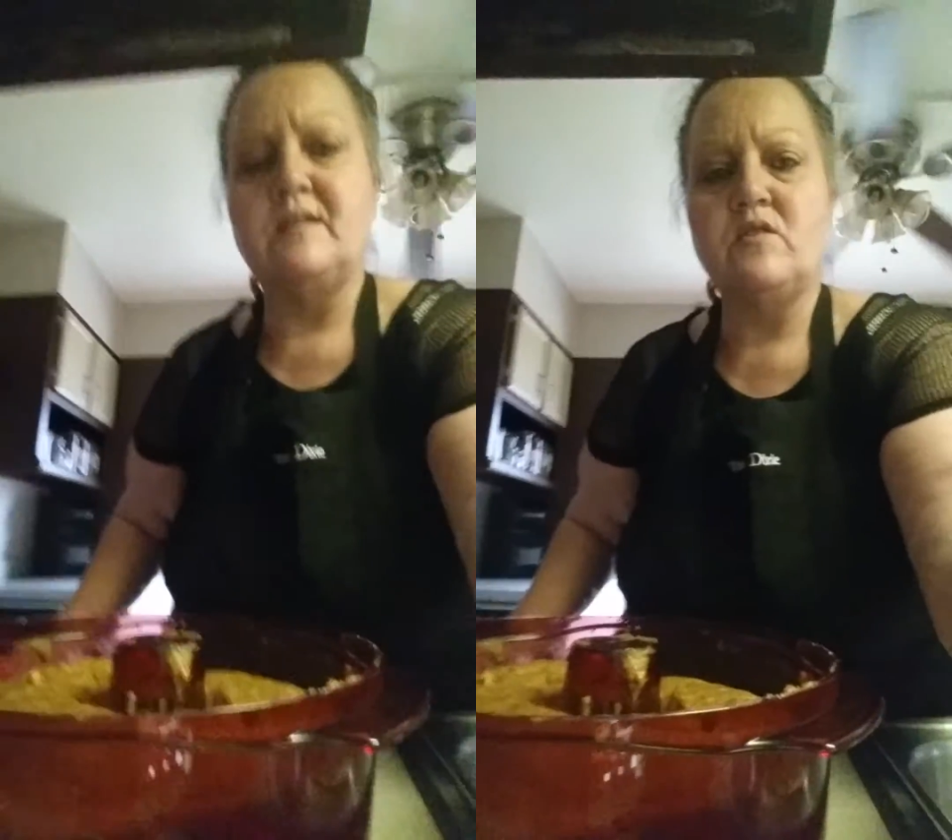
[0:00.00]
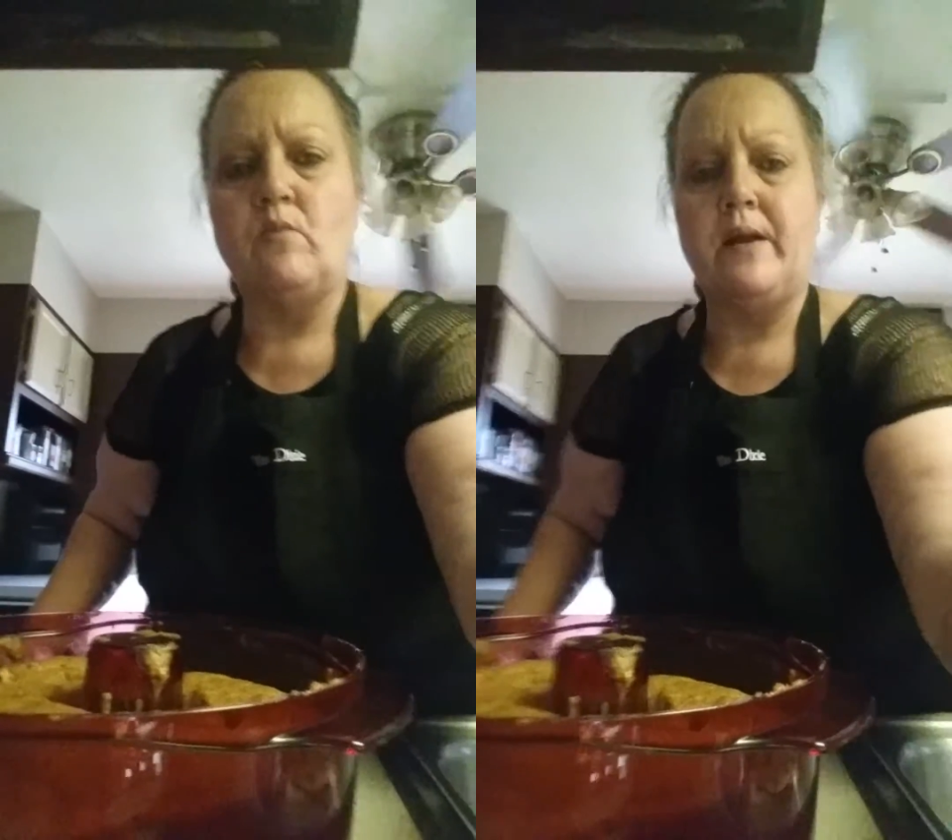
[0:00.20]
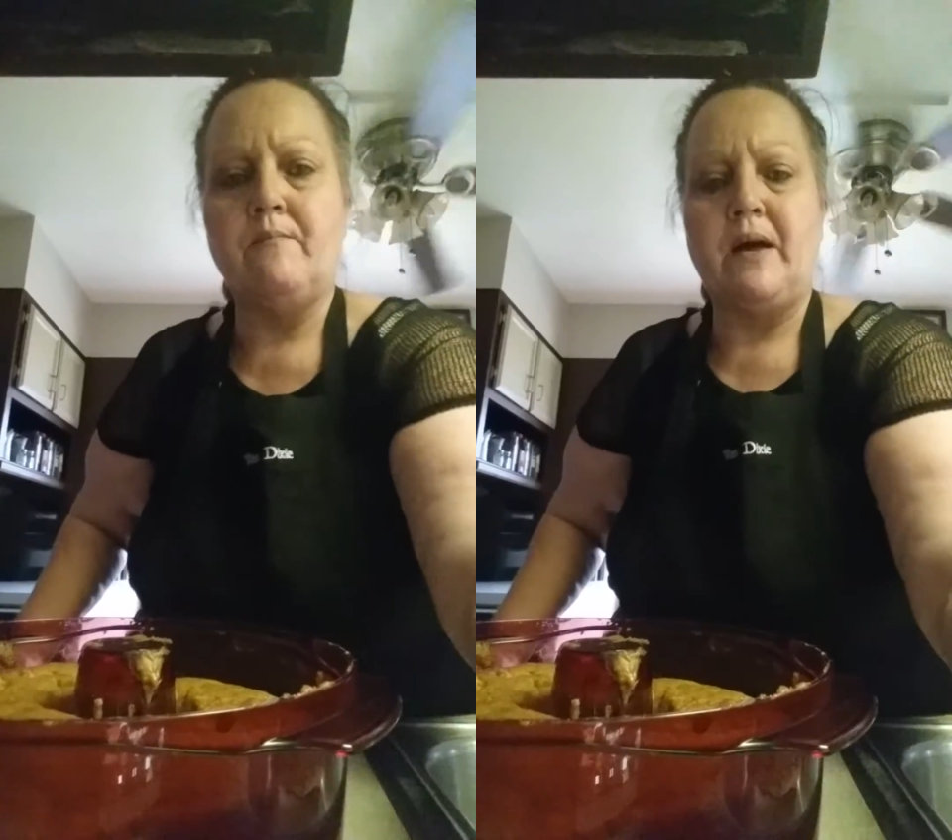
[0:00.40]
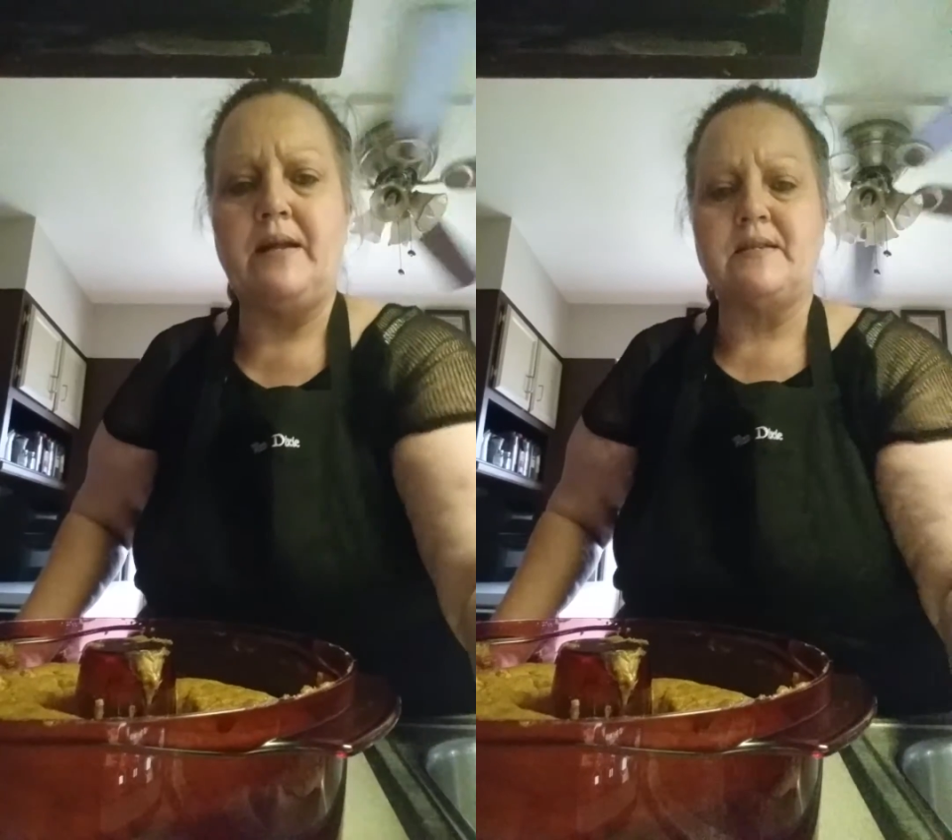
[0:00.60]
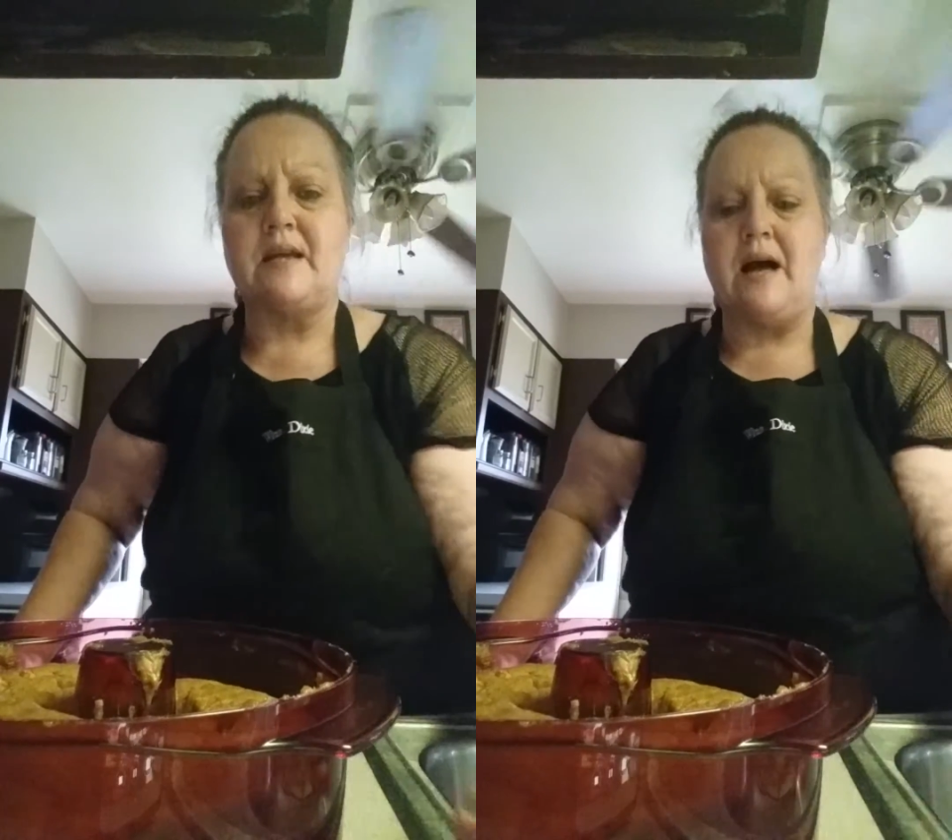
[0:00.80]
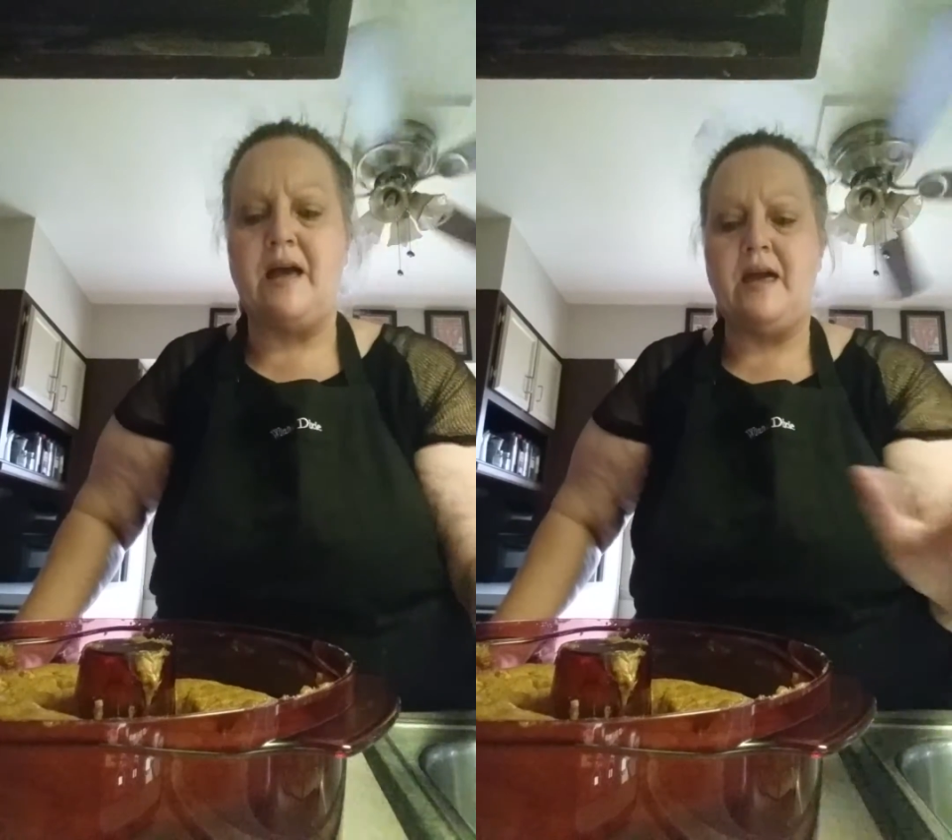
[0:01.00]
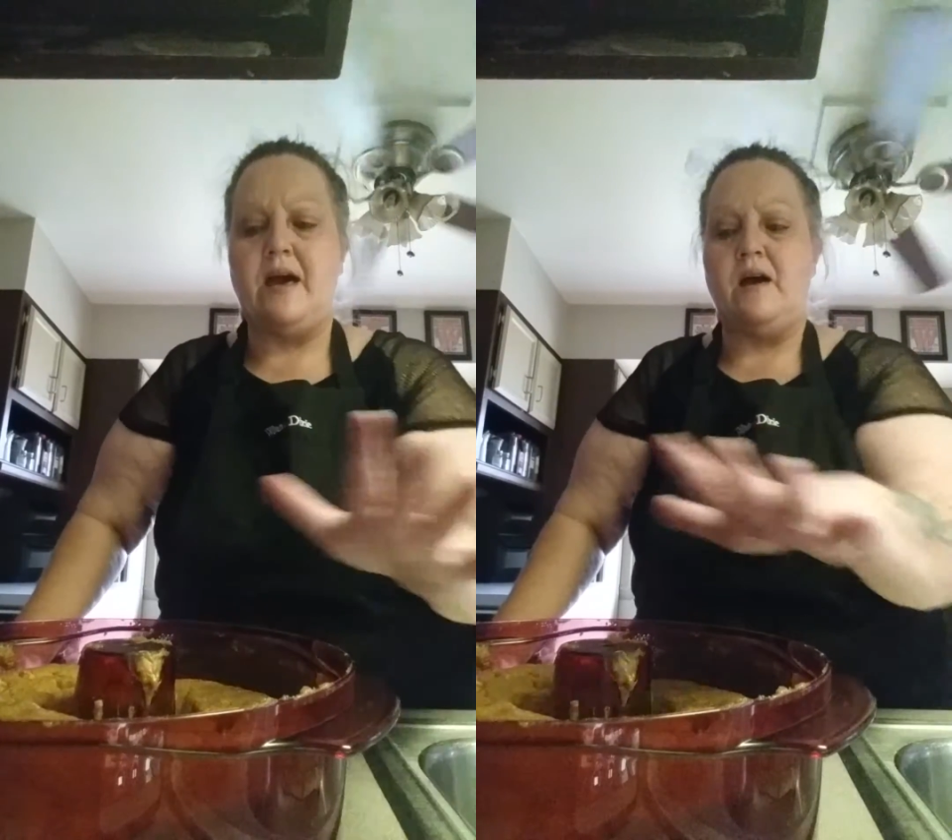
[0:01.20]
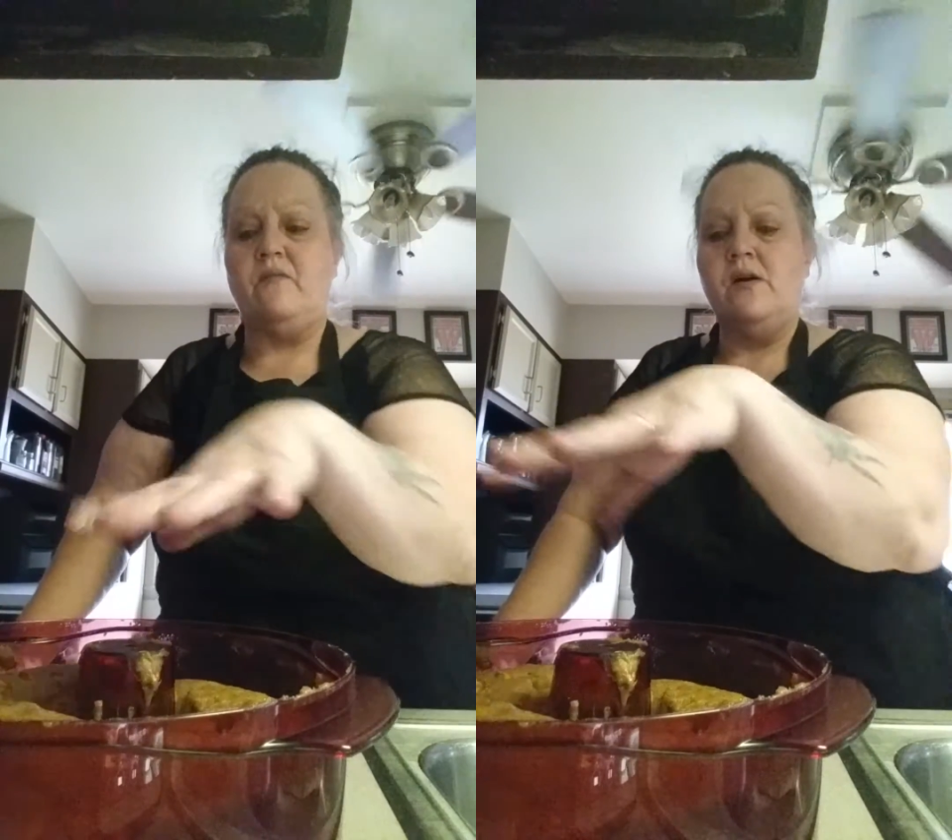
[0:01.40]
than 20 minutes, I
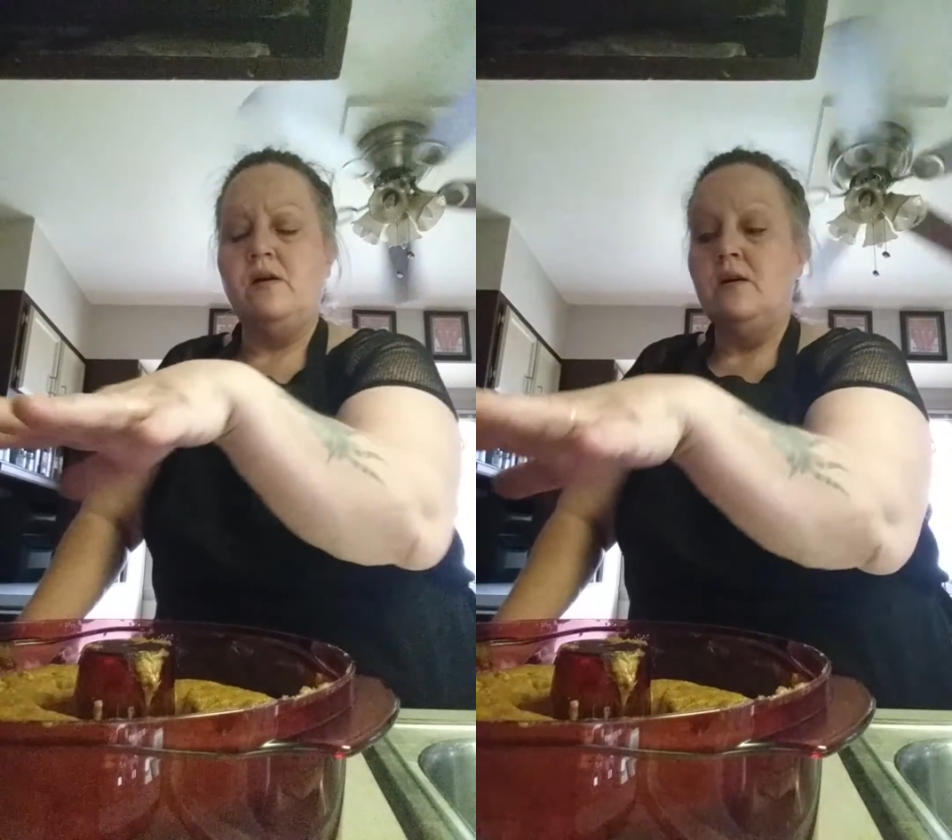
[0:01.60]
have